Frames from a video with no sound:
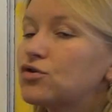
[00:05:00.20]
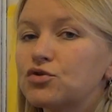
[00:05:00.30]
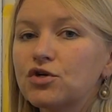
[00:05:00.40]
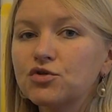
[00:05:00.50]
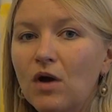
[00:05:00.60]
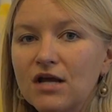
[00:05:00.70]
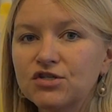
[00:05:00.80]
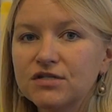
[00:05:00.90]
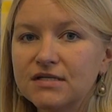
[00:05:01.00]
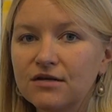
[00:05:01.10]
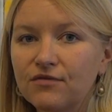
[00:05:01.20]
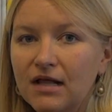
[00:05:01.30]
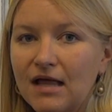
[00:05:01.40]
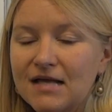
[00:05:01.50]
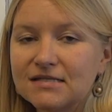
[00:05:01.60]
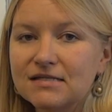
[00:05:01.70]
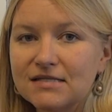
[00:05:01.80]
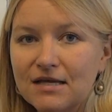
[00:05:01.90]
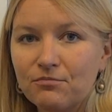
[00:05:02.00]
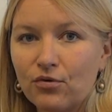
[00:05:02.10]
George Washington realizes
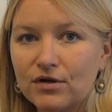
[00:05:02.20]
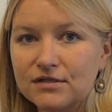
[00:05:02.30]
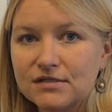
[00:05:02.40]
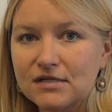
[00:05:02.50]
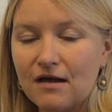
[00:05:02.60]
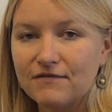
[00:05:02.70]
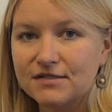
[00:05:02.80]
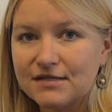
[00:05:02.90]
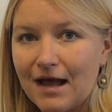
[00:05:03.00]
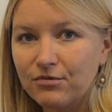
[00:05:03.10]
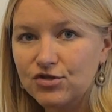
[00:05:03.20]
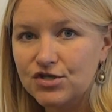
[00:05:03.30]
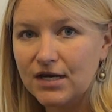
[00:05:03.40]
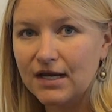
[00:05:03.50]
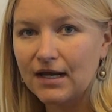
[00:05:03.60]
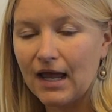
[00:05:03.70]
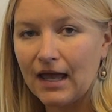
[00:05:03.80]
the importance of establishing